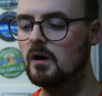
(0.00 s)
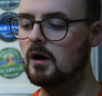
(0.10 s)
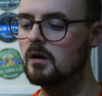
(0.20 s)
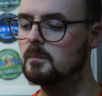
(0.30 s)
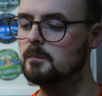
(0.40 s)

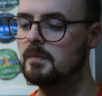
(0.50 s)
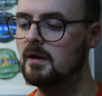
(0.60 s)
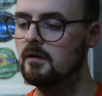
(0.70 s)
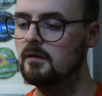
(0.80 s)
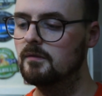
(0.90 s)

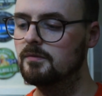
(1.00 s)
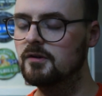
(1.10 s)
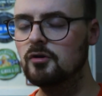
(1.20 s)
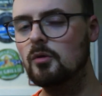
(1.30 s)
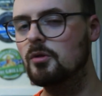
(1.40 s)

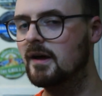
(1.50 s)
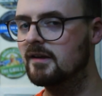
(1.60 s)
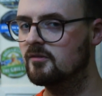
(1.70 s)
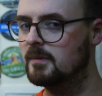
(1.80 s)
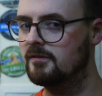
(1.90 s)
they're not that
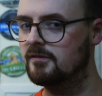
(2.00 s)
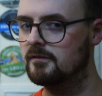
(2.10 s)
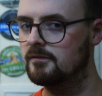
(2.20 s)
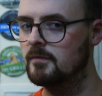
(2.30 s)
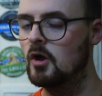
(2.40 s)

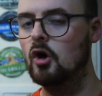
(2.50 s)
expensive,